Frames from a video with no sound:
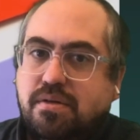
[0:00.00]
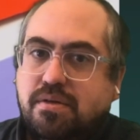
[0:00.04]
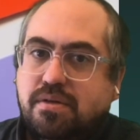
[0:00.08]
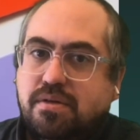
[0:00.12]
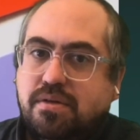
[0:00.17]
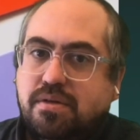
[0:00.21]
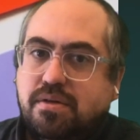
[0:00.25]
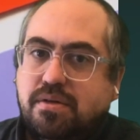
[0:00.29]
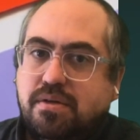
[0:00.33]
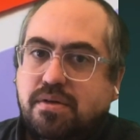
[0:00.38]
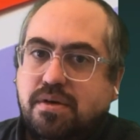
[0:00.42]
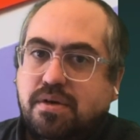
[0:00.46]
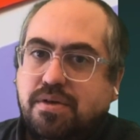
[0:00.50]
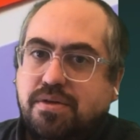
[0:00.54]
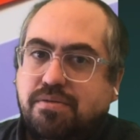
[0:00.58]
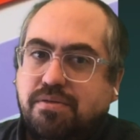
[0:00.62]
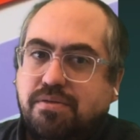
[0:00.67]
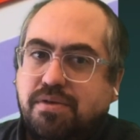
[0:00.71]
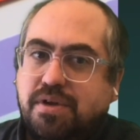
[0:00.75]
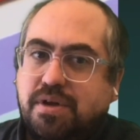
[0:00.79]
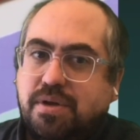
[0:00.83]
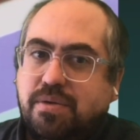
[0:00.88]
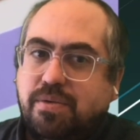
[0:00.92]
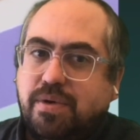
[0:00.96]
a
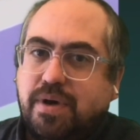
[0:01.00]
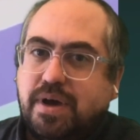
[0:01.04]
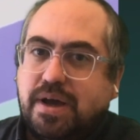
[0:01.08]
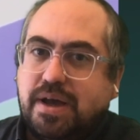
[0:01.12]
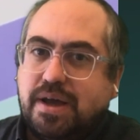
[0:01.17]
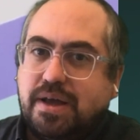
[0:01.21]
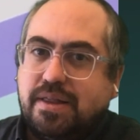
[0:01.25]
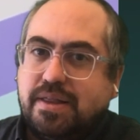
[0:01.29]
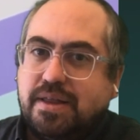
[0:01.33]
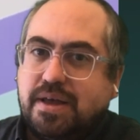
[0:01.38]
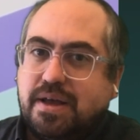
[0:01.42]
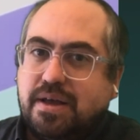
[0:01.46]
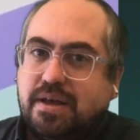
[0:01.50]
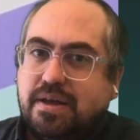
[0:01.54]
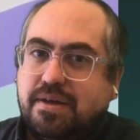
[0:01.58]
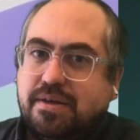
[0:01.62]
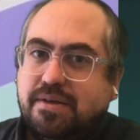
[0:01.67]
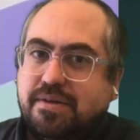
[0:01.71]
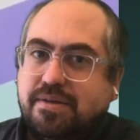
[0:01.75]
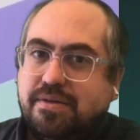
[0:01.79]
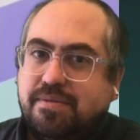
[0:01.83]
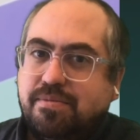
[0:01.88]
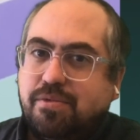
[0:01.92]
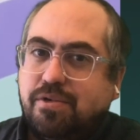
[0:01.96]
3D way that
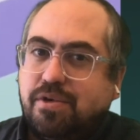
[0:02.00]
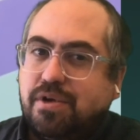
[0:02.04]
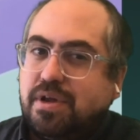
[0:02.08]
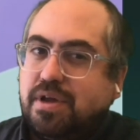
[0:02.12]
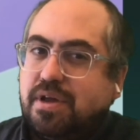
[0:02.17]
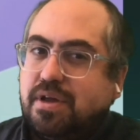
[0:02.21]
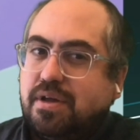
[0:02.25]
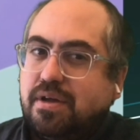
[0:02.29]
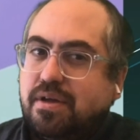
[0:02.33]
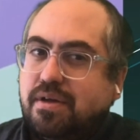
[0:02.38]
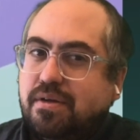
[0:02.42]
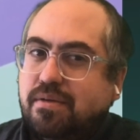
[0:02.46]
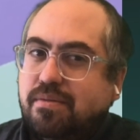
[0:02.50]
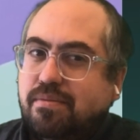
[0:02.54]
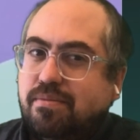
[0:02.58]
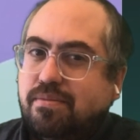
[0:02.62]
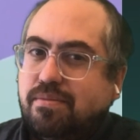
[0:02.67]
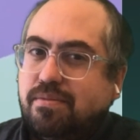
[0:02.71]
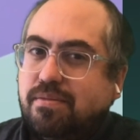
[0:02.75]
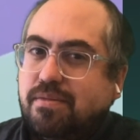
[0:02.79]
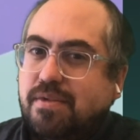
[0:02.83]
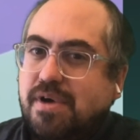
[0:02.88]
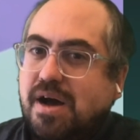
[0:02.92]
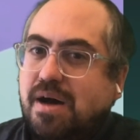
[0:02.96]
is pretty
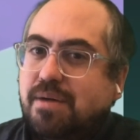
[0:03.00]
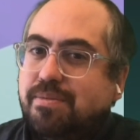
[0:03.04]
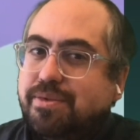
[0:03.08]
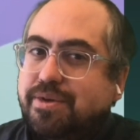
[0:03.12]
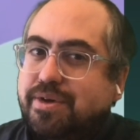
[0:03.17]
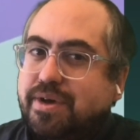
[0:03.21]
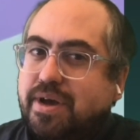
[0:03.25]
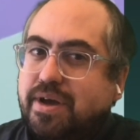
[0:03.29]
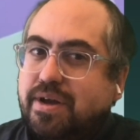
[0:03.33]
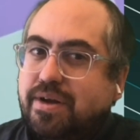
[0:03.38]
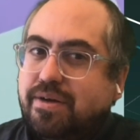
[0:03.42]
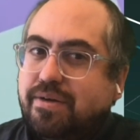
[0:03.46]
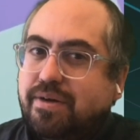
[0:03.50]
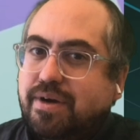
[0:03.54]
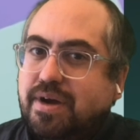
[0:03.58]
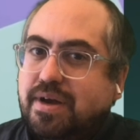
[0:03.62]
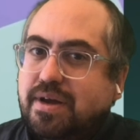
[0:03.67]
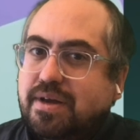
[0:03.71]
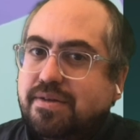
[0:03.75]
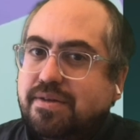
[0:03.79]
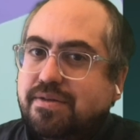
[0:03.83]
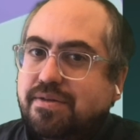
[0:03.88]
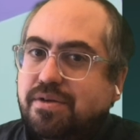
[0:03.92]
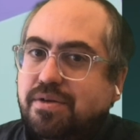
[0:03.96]
complicated,
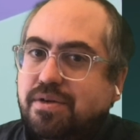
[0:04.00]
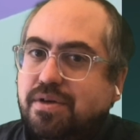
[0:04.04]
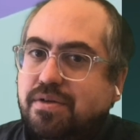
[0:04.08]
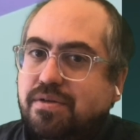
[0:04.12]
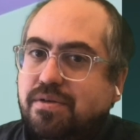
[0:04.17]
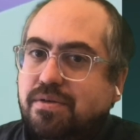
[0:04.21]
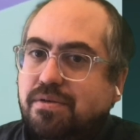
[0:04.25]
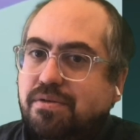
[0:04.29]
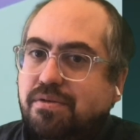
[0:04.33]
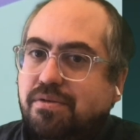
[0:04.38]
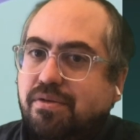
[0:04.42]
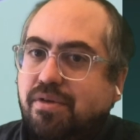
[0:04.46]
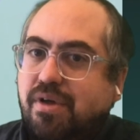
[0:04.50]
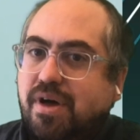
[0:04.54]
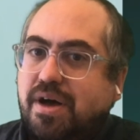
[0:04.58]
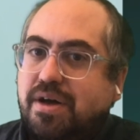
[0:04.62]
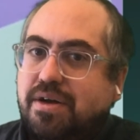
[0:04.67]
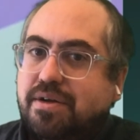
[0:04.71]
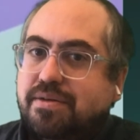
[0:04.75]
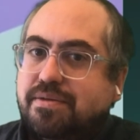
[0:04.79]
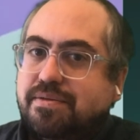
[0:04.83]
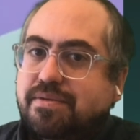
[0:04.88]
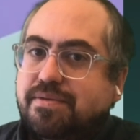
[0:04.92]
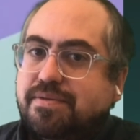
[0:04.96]
right? And so you could do a
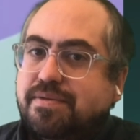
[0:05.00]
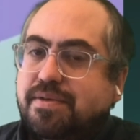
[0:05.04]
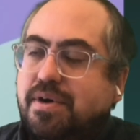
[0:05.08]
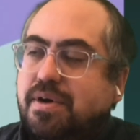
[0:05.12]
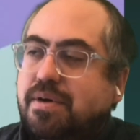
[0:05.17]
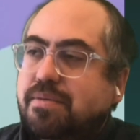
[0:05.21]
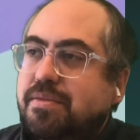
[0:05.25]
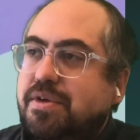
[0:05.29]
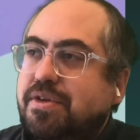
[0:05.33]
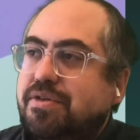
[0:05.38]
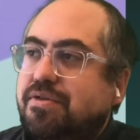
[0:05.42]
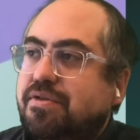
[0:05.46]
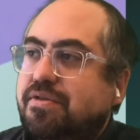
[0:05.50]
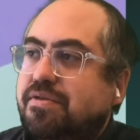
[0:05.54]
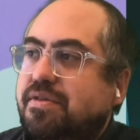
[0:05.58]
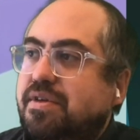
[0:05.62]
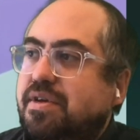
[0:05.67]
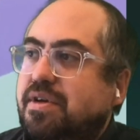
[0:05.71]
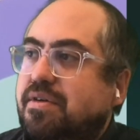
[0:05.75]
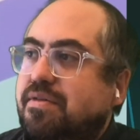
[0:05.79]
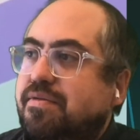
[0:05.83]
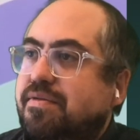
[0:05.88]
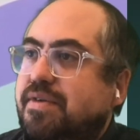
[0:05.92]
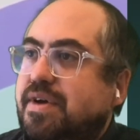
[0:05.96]
lot of
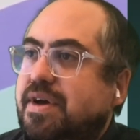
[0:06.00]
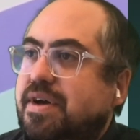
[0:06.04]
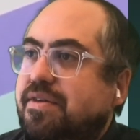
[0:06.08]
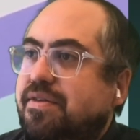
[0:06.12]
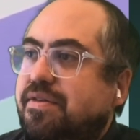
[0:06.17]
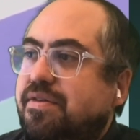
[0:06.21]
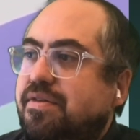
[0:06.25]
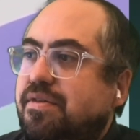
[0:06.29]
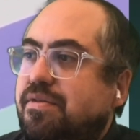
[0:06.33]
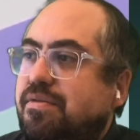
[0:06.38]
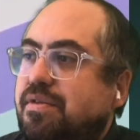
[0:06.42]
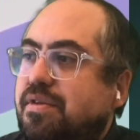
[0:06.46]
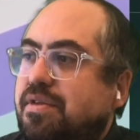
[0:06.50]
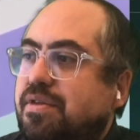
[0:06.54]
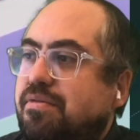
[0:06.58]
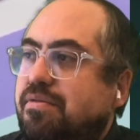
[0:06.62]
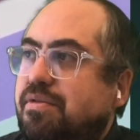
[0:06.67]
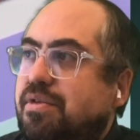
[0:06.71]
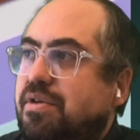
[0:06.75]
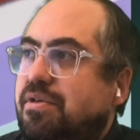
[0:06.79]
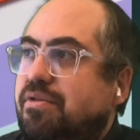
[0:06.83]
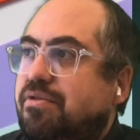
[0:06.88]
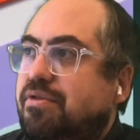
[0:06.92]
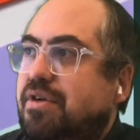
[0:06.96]
interesting effects using
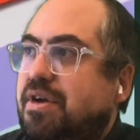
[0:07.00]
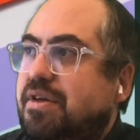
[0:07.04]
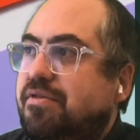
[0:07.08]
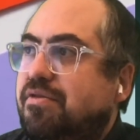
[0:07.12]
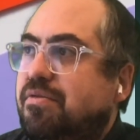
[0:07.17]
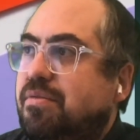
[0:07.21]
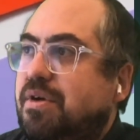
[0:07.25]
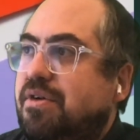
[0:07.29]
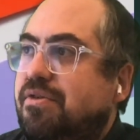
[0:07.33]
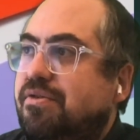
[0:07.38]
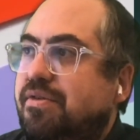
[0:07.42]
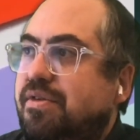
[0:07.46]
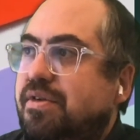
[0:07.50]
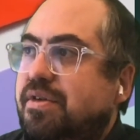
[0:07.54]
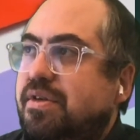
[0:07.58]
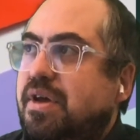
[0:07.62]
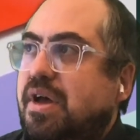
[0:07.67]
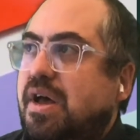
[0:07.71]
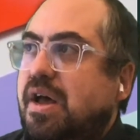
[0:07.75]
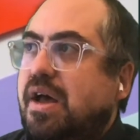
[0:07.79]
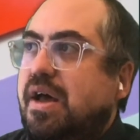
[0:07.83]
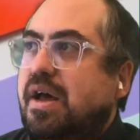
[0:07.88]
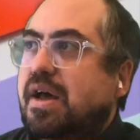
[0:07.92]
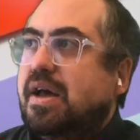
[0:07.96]
3D transformation.
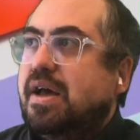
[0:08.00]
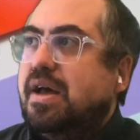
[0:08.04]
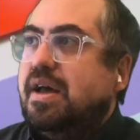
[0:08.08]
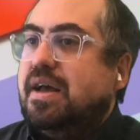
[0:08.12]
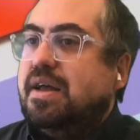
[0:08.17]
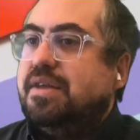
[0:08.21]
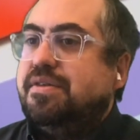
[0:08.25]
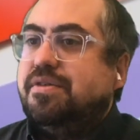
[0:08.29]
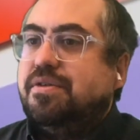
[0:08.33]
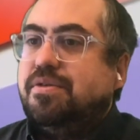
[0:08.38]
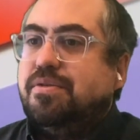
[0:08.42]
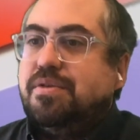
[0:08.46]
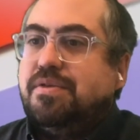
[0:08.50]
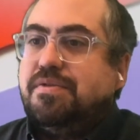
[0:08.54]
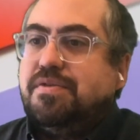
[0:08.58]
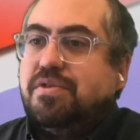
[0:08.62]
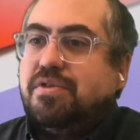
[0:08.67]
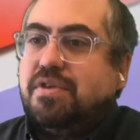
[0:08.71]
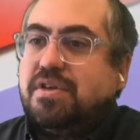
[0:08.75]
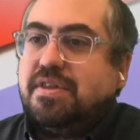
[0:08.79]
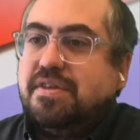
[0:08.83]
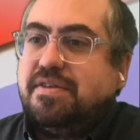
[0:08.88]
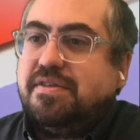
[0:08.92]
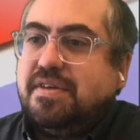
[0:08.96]
And so if you
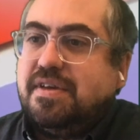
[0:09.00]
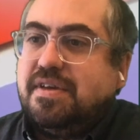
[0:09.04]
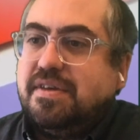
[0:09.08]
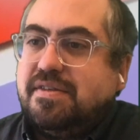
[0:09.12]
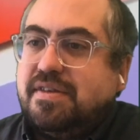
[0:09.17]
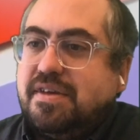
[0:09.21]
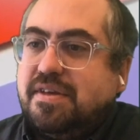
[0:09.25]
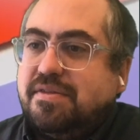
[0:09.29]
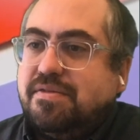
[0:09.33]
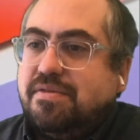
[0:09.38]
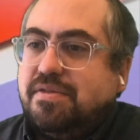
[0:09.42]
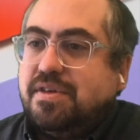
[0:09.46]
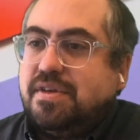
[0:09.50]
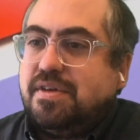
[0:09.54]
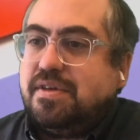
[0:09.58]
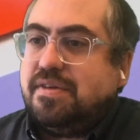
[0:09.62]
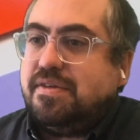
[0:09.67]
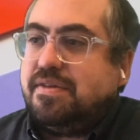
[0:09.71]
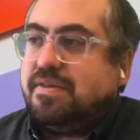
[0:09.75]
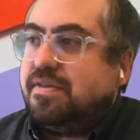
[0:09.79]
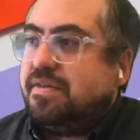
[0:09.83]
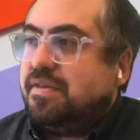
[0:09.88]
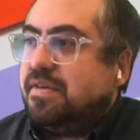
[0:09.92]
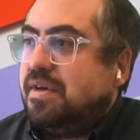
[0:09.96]
look at the CSS for
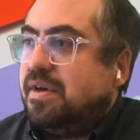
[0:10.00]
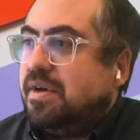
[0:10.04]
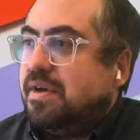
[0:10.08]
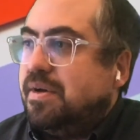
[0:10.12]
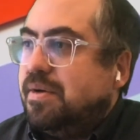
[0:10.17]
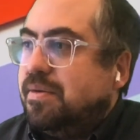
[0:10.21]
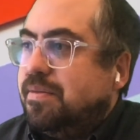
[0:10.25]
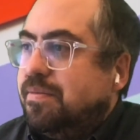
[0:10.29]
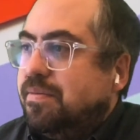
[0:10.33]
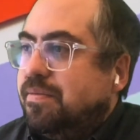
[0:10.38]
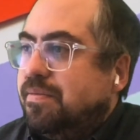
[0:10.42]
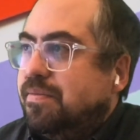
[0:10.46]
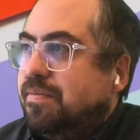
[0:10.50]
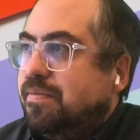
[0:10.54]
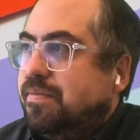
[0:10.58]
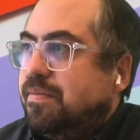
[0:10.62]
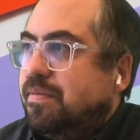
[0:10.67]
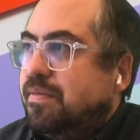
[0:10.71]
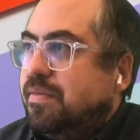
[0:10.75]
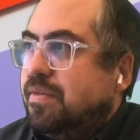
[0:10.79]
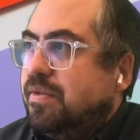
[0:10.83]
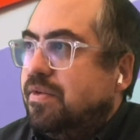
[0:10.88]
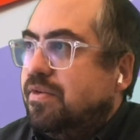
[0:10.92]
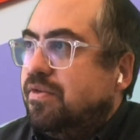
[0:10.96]
these,
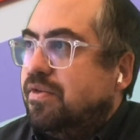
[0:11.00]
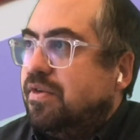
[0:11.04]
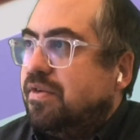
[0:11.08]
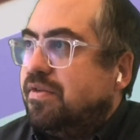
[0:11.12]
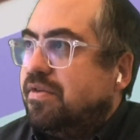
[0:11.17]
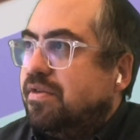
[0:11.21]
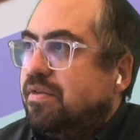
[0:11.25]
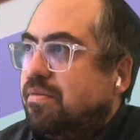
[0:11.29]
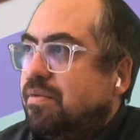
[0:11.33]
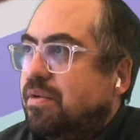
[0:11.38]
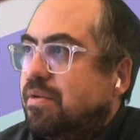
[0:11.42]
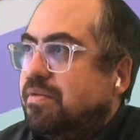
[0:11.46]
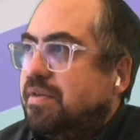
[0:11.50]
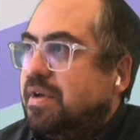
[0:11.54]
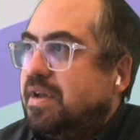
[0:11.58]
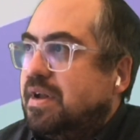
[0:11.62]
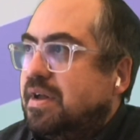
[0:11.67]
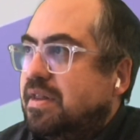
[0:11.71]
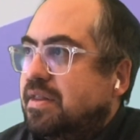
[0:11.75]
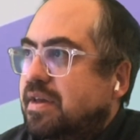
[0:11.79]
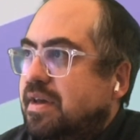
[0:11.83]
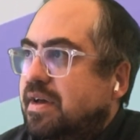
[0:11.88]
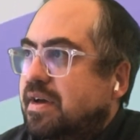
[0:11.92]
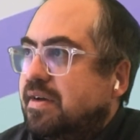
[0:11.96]
just to rotate
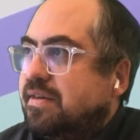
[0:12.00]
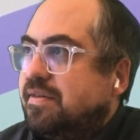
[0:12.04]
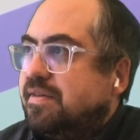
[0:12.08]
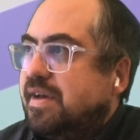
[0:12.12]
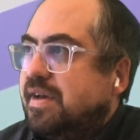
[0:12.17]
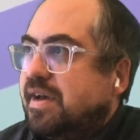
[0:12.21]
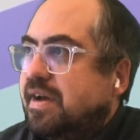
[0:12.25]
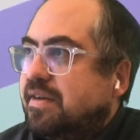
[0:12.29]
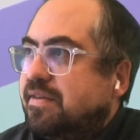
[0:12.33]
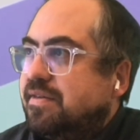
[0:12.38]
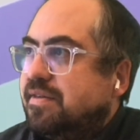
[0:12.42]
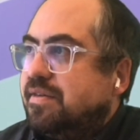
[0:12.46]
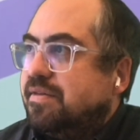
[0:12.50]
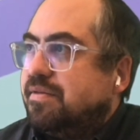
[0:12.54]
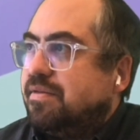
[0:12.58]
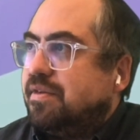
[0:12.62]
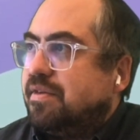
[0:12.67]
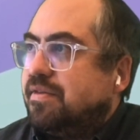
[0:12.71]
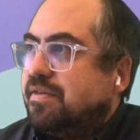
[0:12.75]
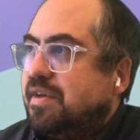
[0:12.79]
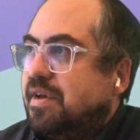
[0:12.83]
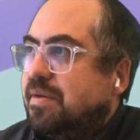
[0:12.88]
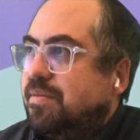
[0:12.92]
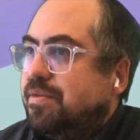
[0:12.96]
on the x-axis, for
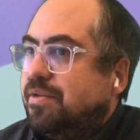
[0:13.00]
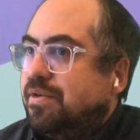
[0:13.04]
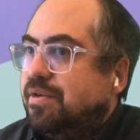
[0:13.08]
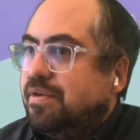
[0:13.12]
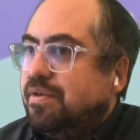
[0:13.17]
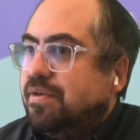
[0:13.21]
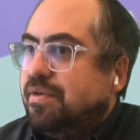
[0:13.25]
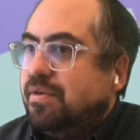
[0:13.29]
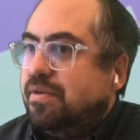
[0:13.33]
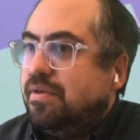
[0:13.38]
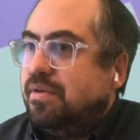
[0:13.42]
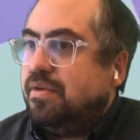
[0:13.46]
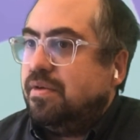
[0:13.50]
example,